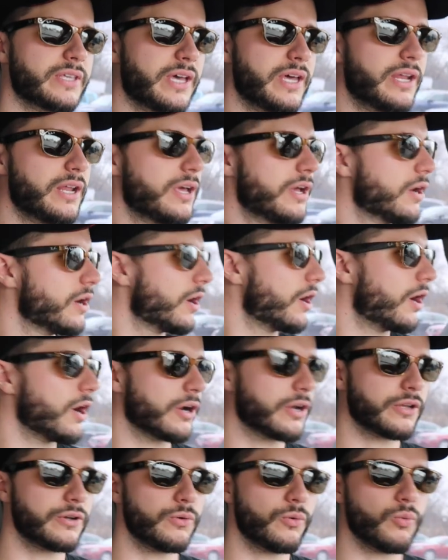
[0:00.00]
that
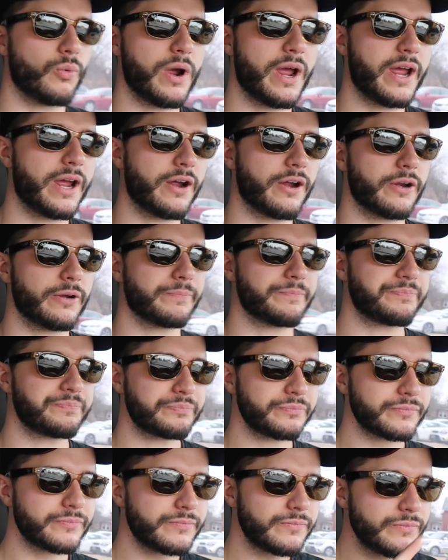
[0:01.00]
are gonna wear.
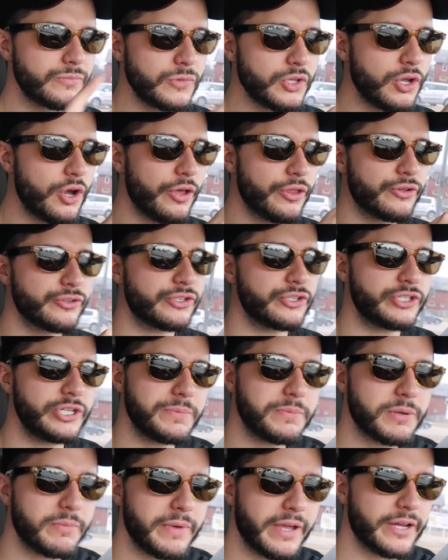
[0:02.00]
Oh, there's a
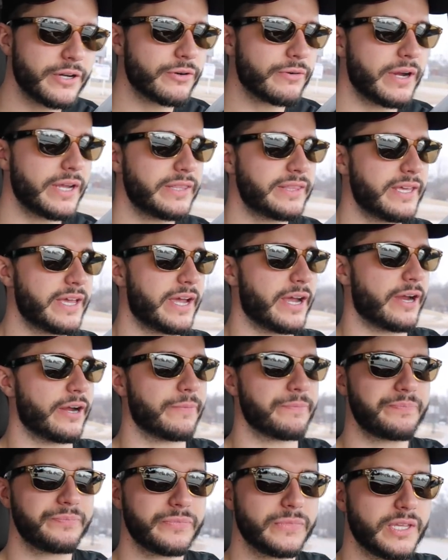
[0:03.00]
Jeep Commander right there.
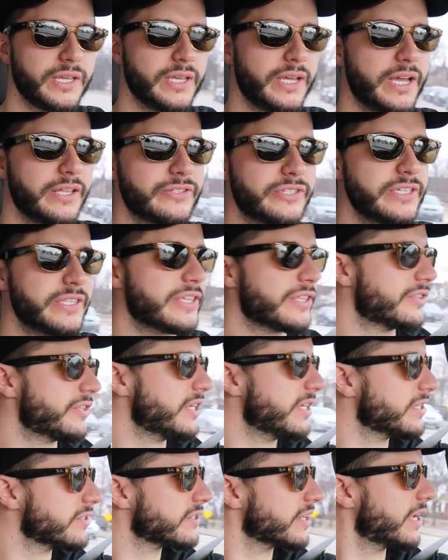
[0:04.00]
And see, the
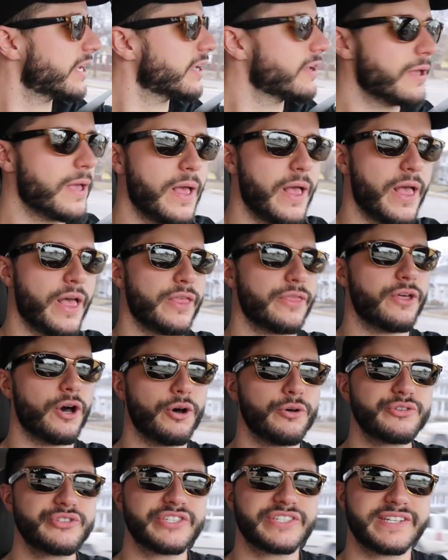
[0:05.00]
thing is, like,
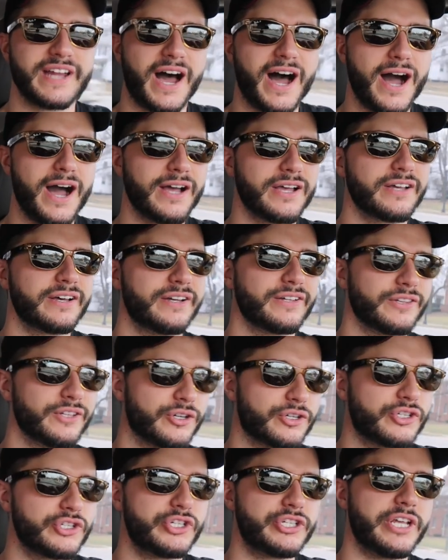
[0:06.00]
those stock
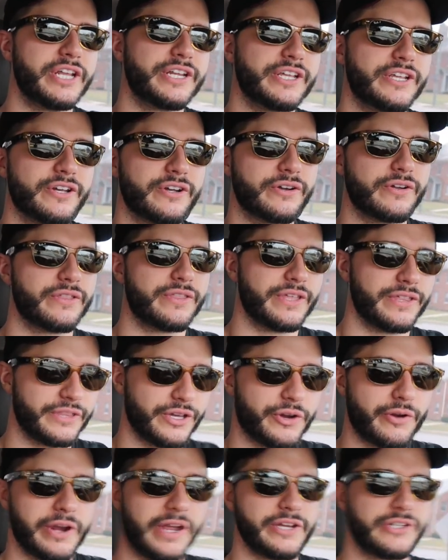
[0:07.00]
look shittier than
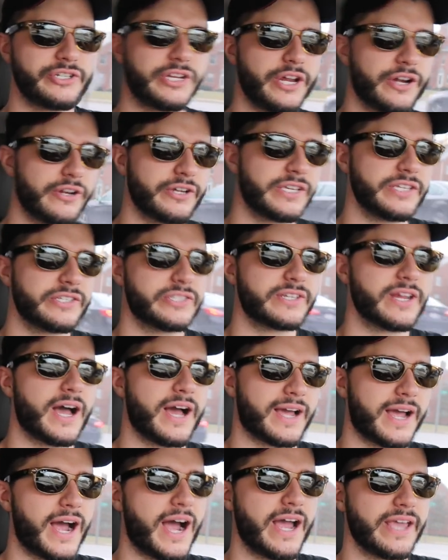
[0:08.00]
the Grand Cherokee
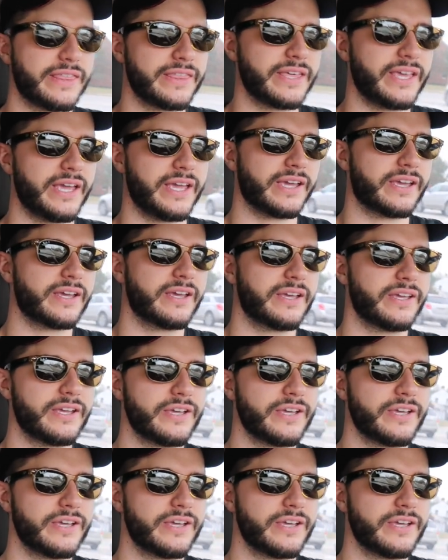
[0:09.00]
stock, I think.